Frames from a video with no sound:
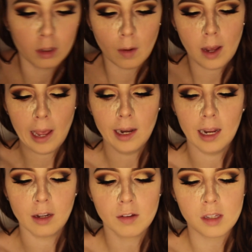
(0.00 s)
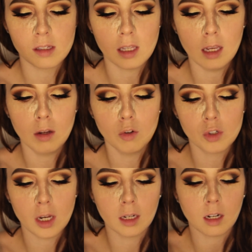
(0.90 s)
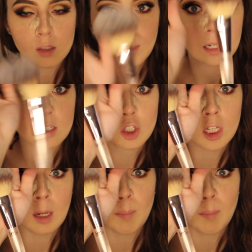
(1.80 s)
going to go ahead and use this huge IT Cosmetics Chic